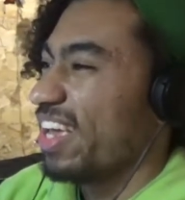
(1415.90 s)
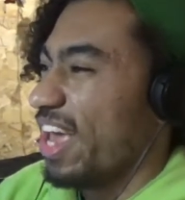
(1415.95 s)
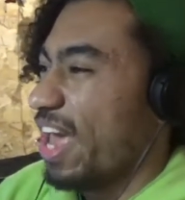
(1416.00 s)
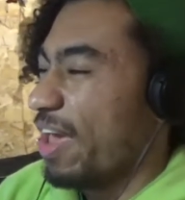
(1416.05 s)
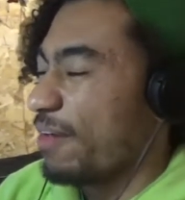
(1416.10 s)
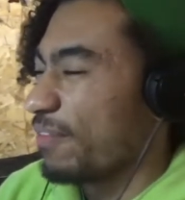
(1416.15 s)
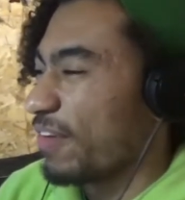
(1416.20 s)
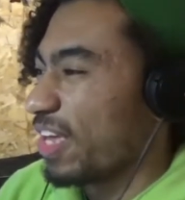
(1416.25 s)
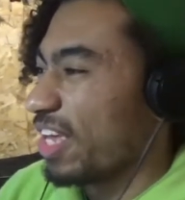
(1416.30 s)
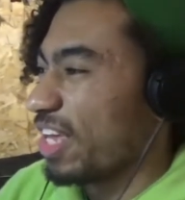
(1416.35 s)

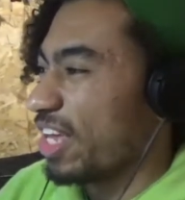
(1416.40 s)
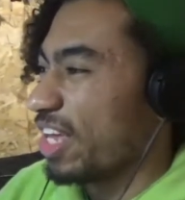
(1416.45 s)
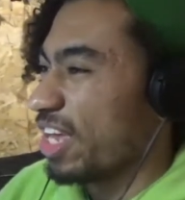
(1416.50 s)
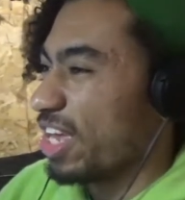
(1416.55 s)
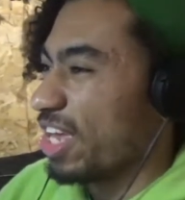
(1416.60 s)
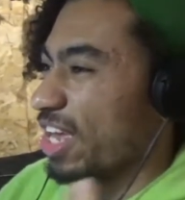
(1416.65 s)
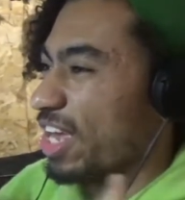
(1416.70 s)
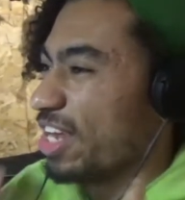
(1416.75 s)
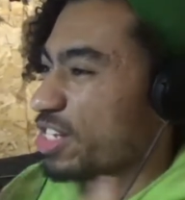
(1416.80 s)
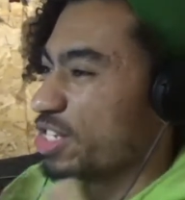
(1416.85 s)
If
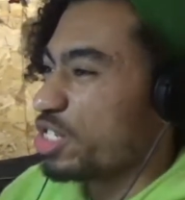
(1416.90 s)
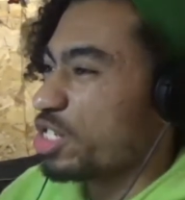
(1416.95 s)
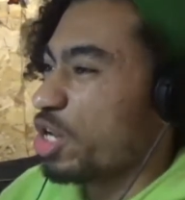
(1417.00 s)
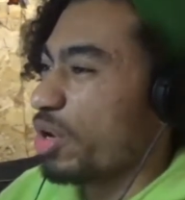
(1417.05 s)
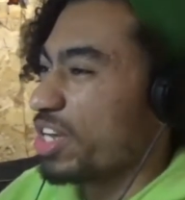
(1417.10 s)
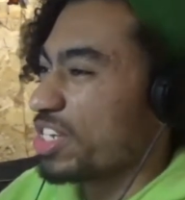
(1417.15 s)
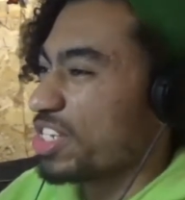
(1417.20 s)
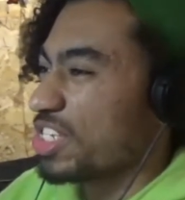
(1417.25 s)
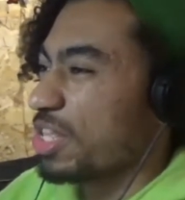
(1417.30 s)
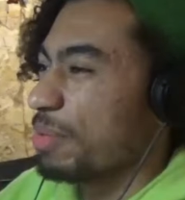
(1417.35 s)
it
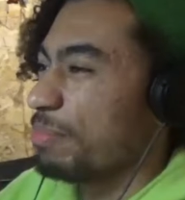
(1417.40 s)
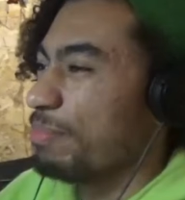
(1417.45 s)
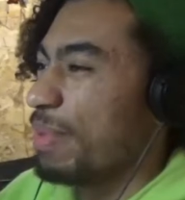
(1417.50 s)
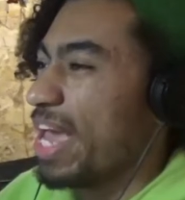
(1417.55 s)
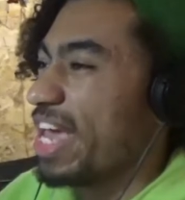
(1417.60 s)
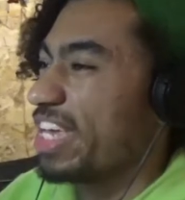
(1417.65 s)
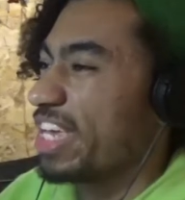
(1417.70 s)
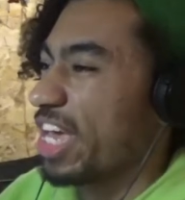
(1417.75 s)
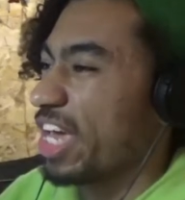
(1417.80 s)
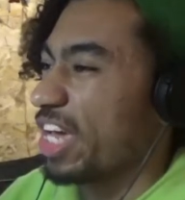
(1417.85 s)
showed us the
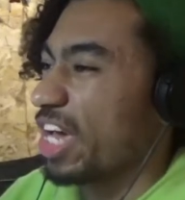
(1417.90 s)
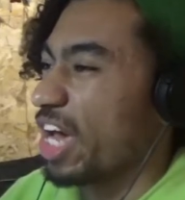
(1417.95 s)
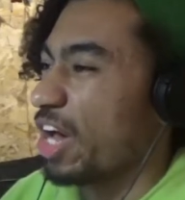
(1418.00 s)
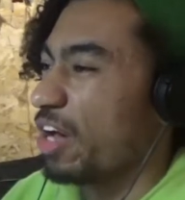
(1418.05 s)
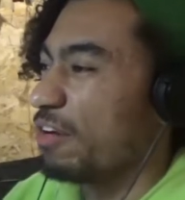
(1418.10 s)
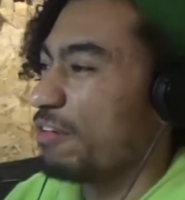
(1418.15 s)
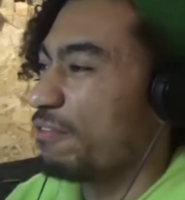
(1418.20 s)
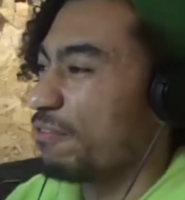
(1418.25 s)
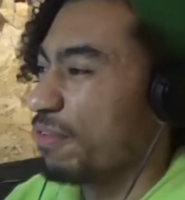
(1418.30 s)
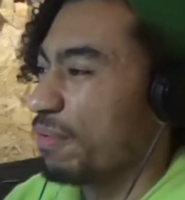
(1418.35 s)
making
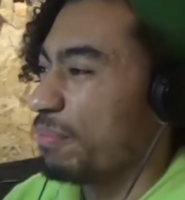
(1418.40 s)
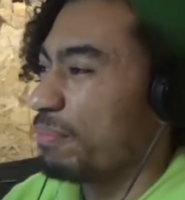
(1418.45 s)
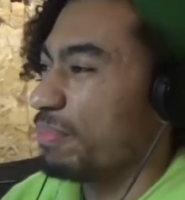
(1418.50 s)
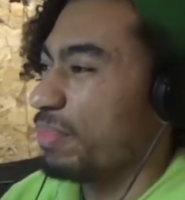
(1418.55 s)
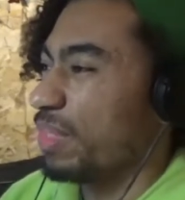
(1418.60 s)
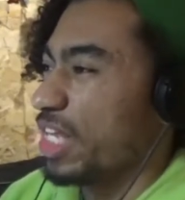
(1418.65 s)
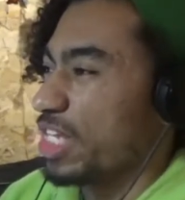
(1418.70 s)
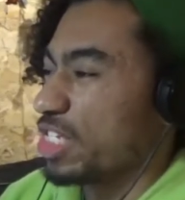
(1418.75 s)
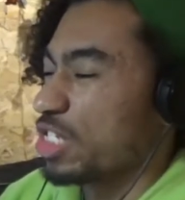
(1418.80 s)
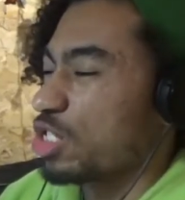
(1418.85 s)
of
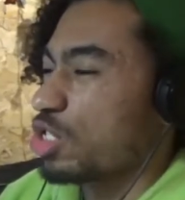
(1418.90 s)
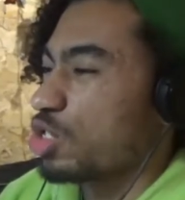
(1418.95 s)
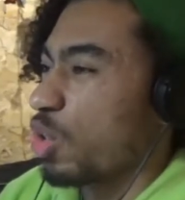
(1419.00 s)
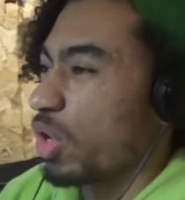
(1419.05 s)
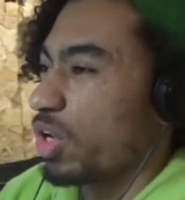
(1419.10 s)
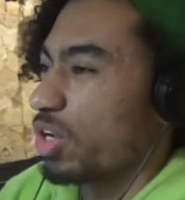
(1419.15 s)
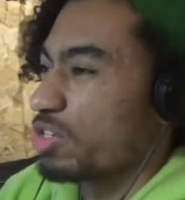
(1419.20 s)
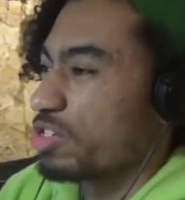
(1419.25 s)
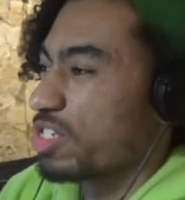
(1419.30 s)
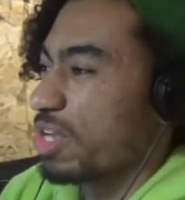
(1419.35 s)
this
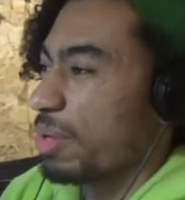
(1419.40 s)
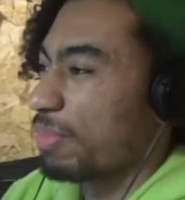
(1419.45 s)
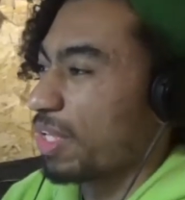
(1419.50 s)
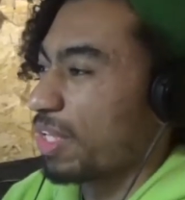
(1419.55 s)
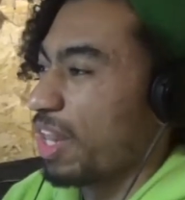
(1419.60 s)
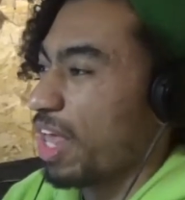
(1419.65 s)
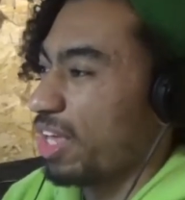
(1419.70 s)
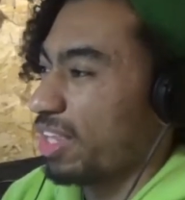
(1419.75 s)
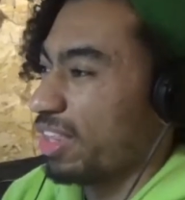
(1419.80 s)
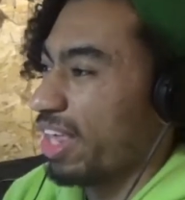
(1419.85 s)
short or
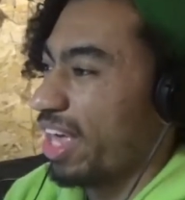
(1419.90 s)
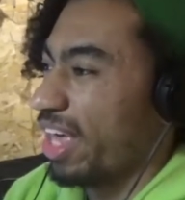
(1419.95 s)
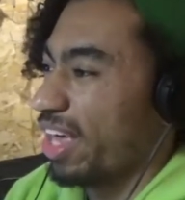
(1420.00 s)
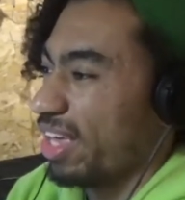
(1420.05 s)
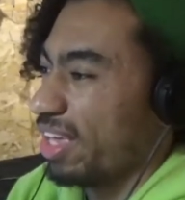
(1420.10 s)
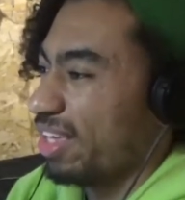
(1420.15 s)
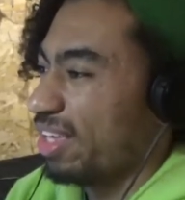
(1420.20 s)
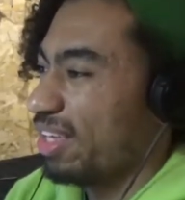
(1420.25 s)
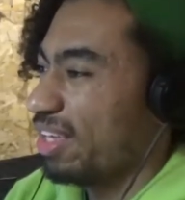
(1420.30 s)
something like that.